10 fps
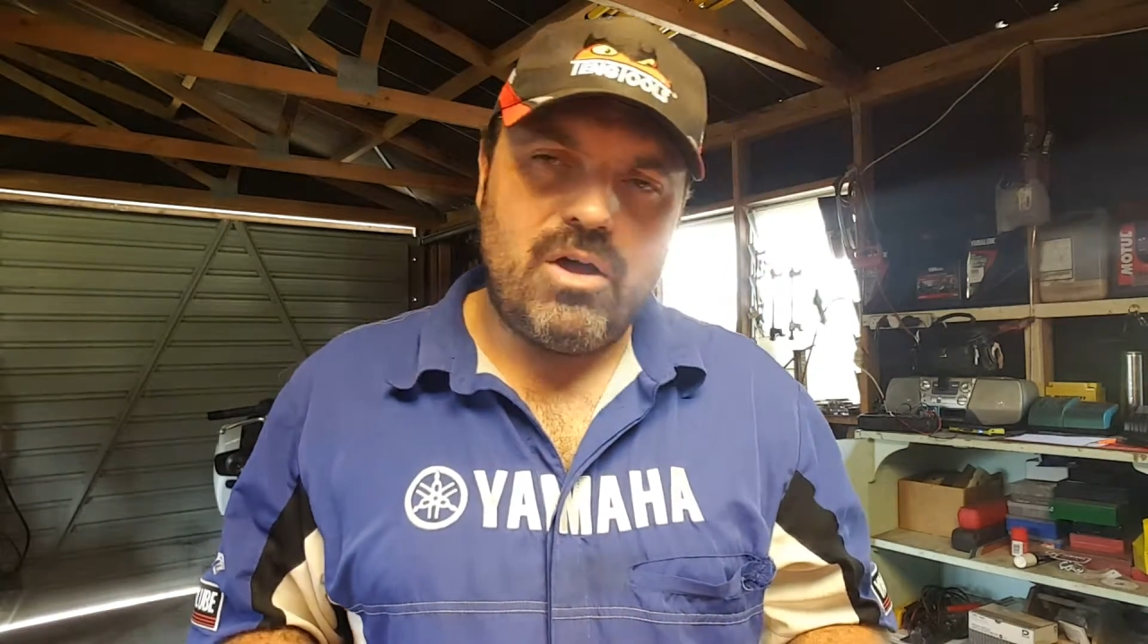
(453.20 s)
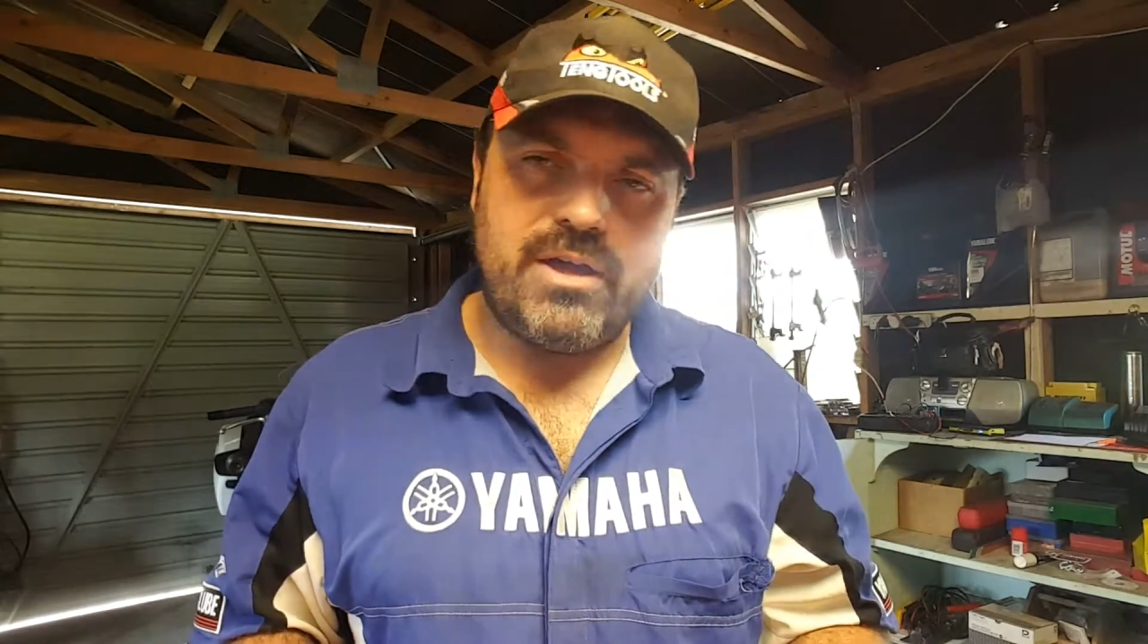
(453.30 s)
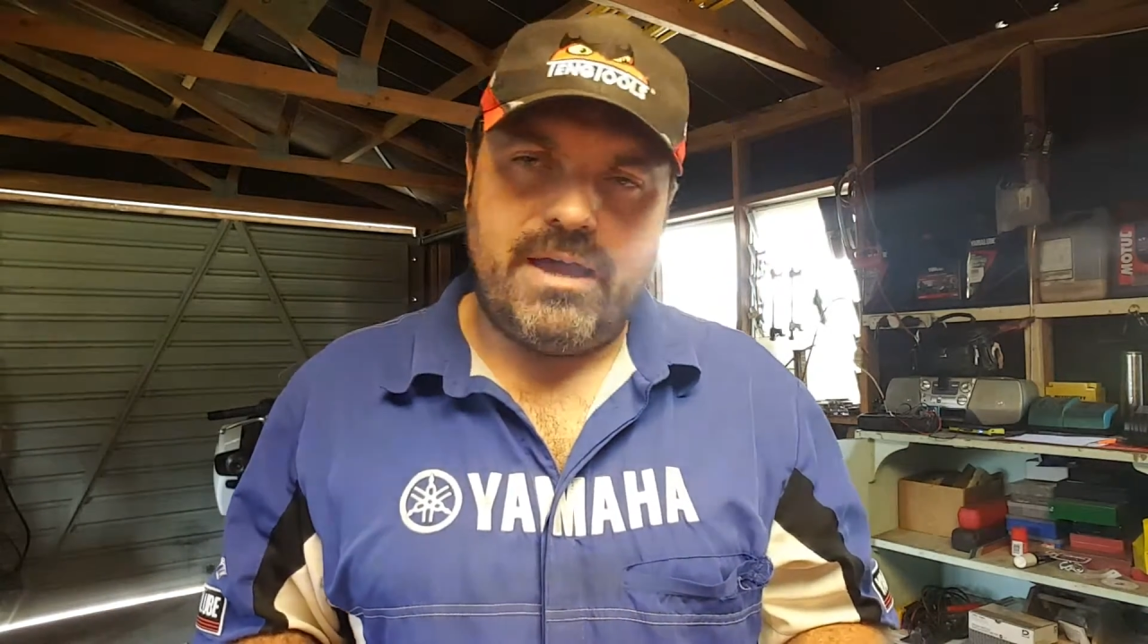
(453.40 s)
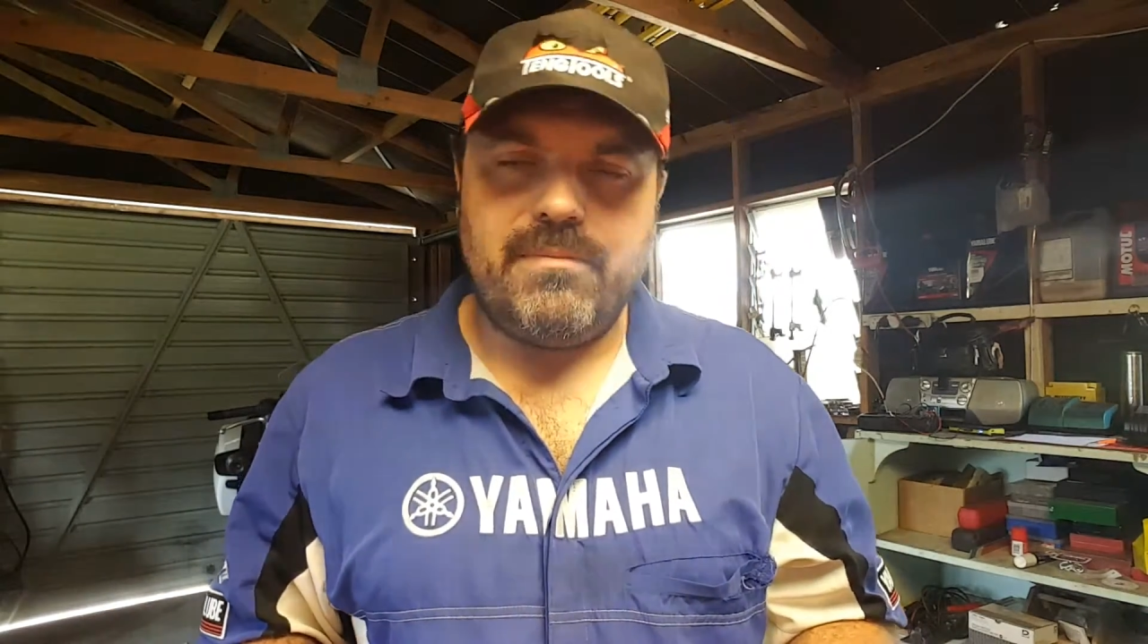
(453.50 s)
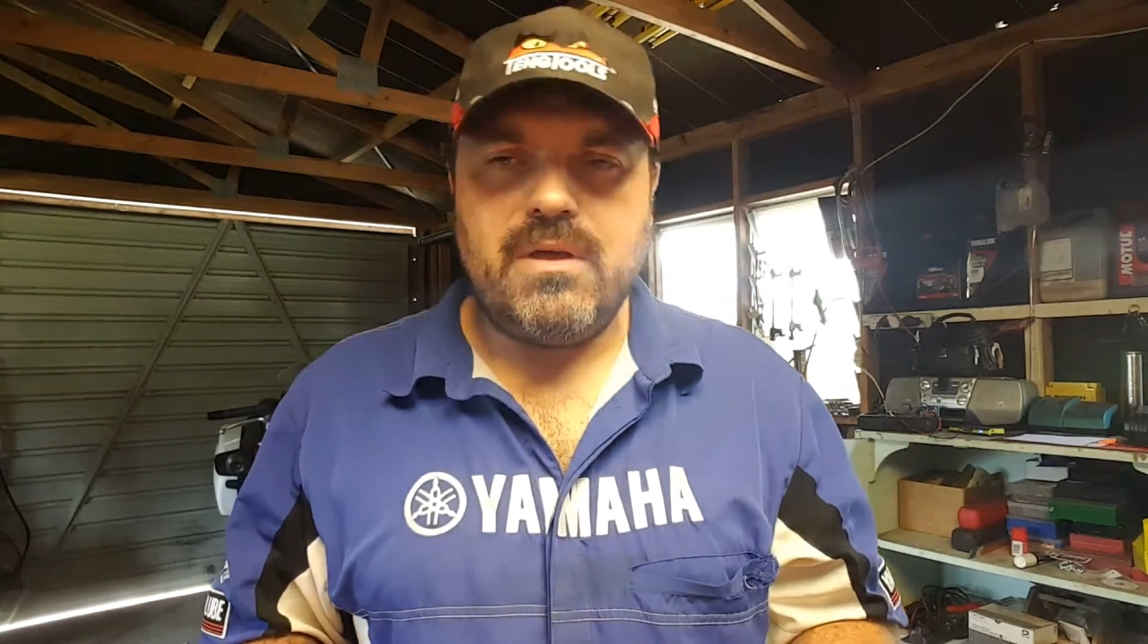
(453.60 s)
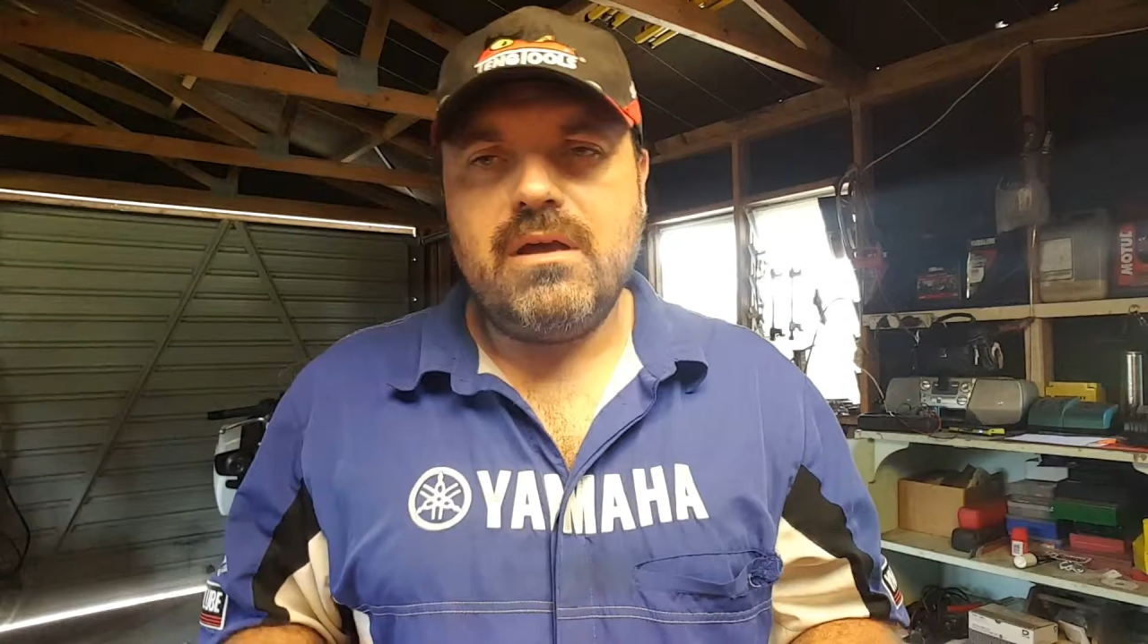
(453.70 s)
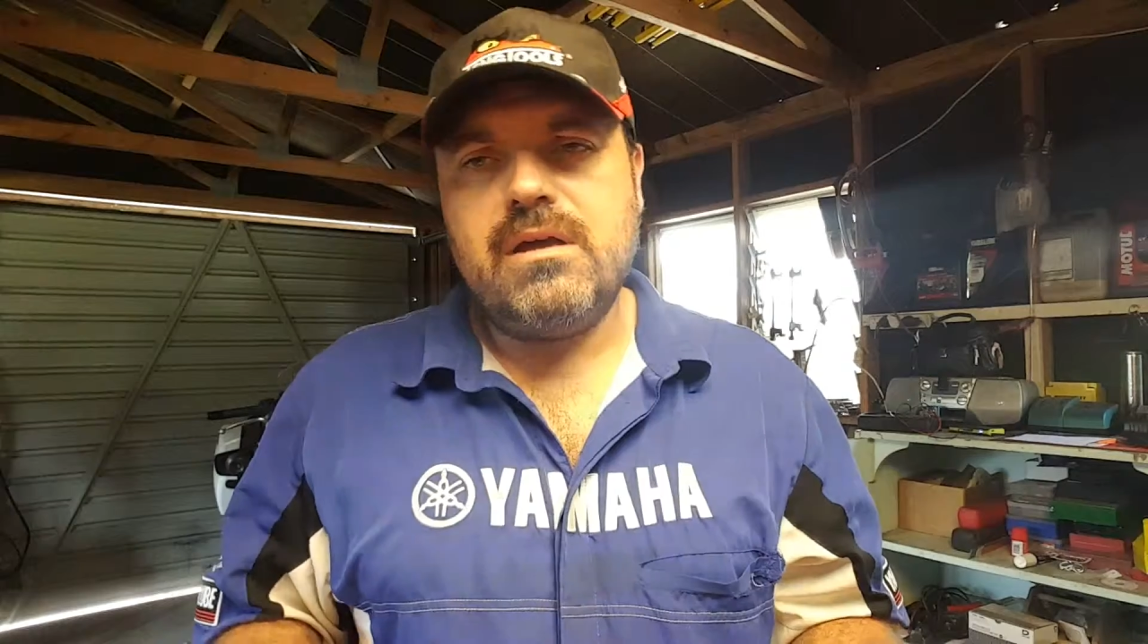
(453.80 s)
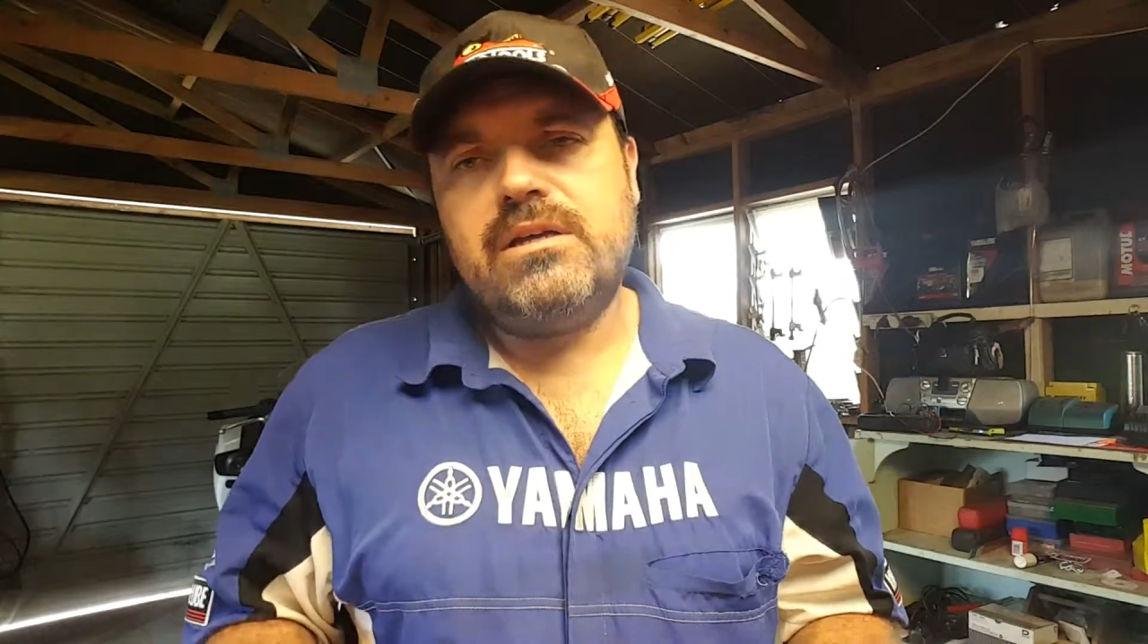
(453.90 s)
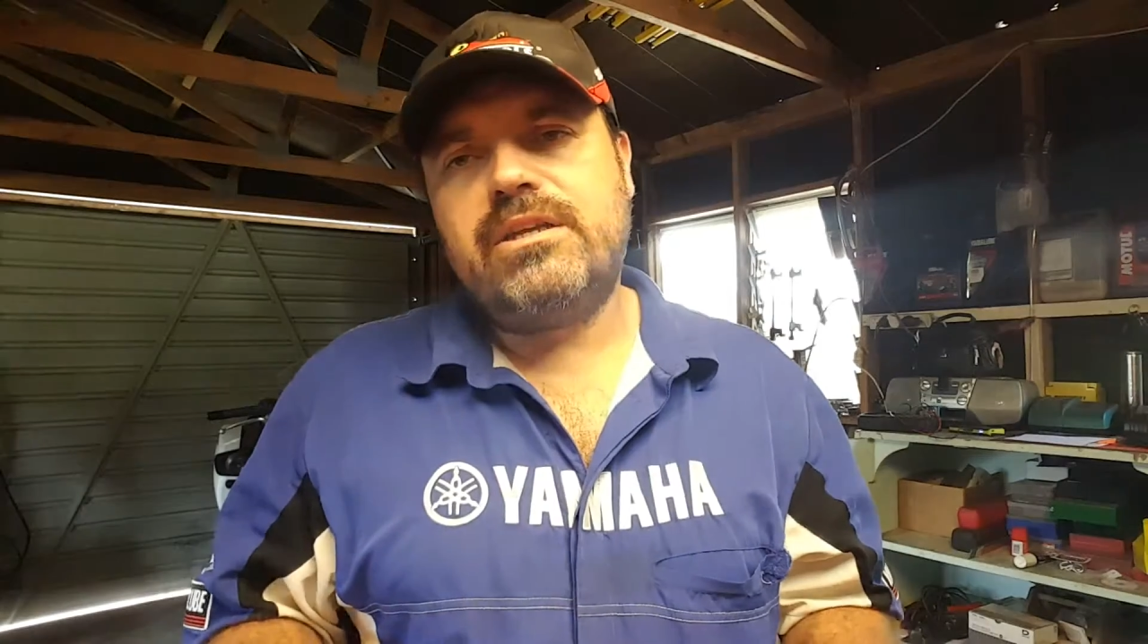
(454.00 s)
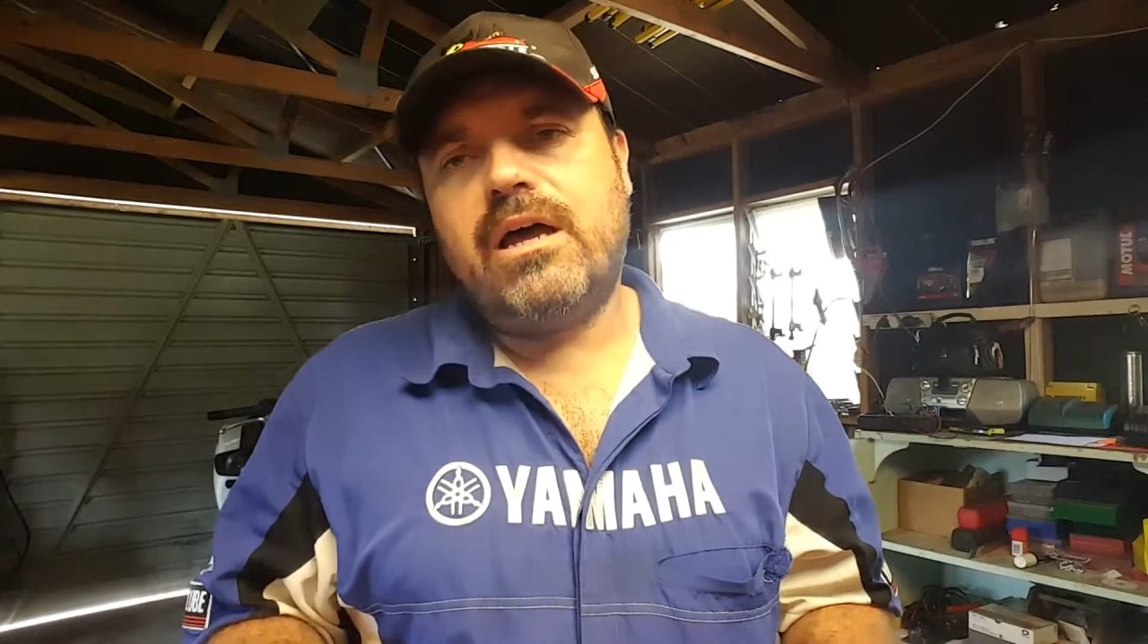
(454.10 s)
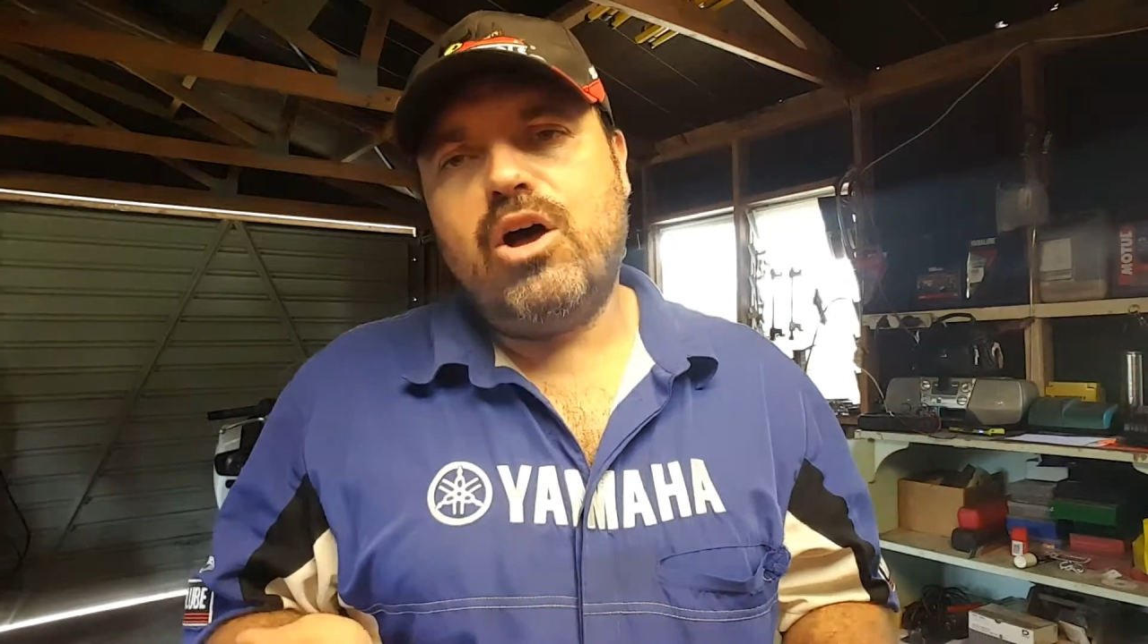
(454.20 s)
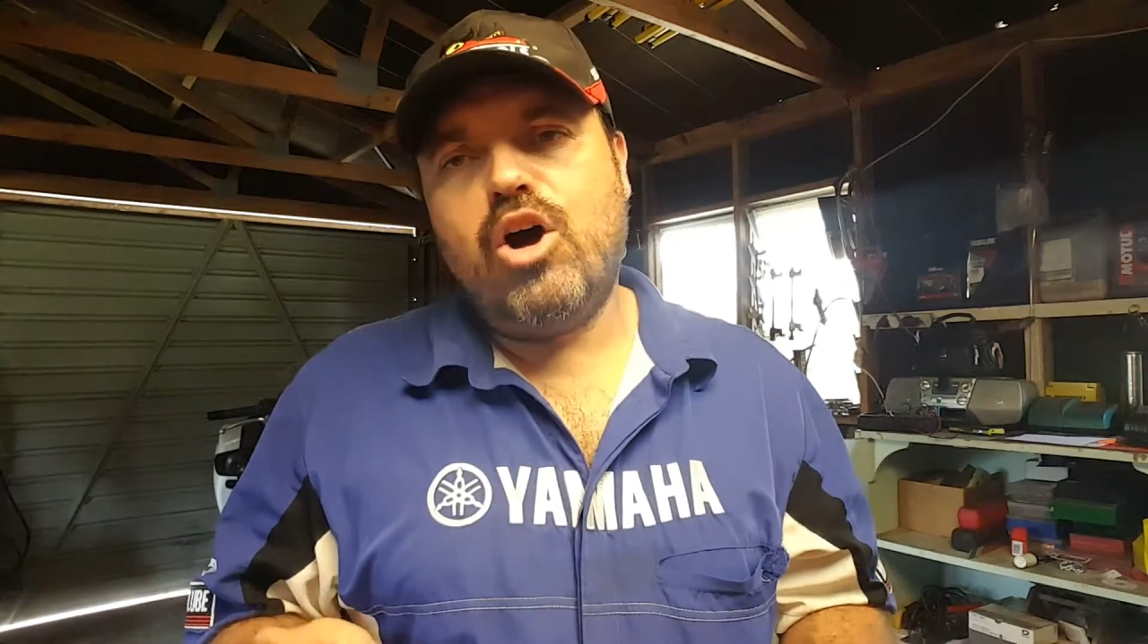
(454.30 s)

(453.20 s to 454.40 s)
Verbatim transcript: Okay, so I